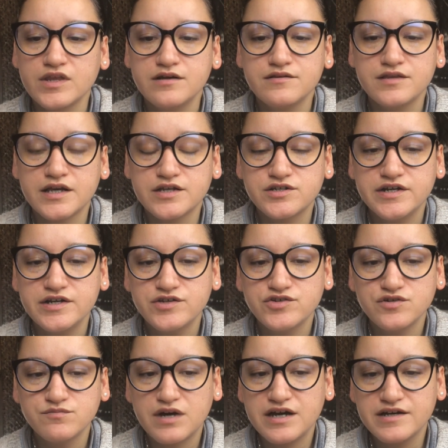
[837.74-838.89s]
like change your
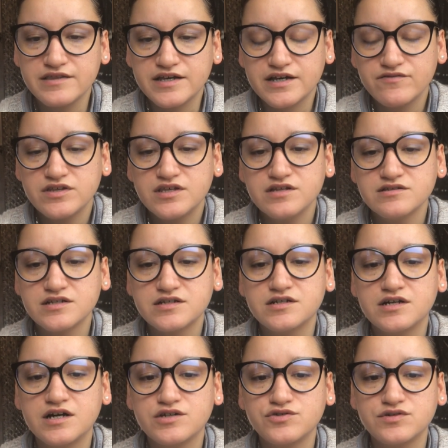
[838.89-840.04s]
mind. Like everything's like a
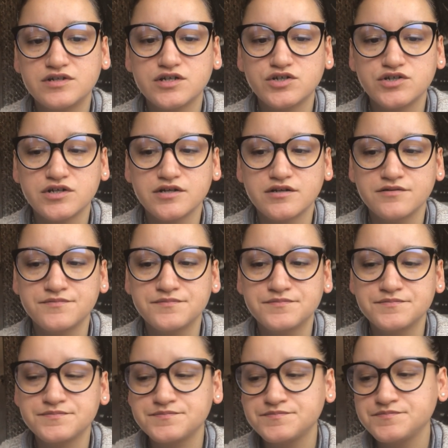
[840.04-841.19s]
contradiction,
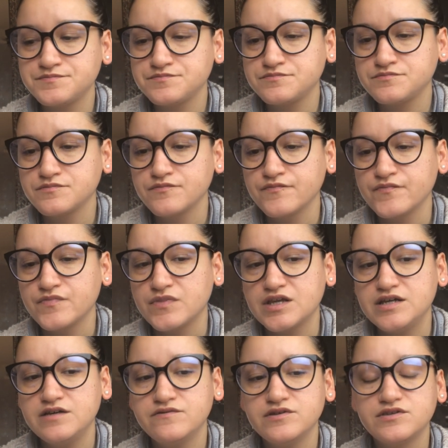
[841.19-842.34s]

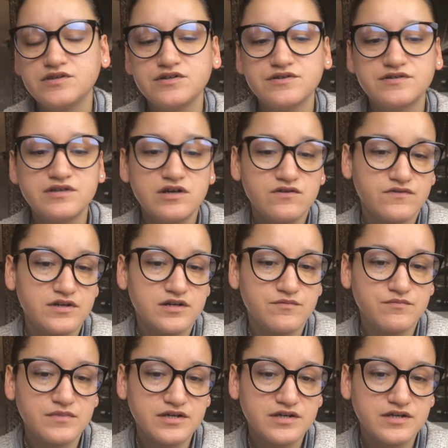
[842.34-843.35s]
even to yourself, and it